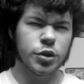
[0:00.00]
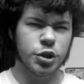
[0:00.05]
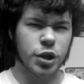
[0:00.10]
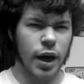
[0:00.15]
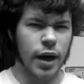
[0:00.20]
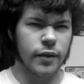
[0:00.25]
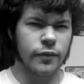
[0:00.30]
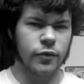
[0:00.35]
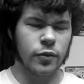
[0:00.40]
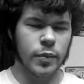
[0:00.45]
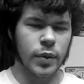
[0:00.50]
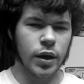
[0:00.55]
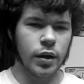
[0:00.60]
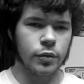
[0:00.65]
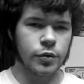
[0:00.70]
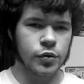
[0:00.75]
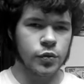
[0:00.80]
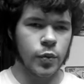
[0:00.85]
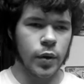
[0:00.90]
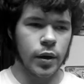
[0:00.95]
shot for me
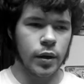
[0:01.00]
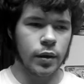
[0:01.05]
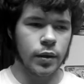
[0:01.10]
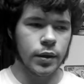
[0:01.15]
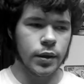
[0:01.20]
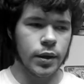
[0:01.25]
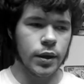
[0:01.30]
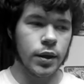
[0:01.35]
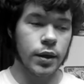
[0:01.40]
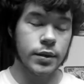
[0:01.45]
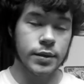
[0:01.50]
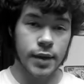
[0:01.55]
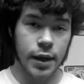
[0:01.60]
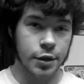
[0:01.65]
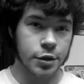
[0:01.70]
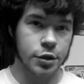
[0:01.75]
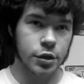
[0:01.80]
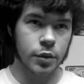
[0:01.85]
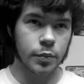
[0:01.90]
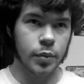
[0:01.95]
was when he's
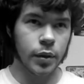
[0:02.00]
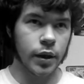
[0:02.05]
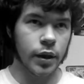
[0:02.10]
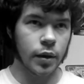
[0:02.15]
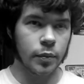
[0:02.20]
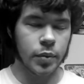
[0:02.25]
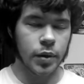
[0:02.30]
actually playing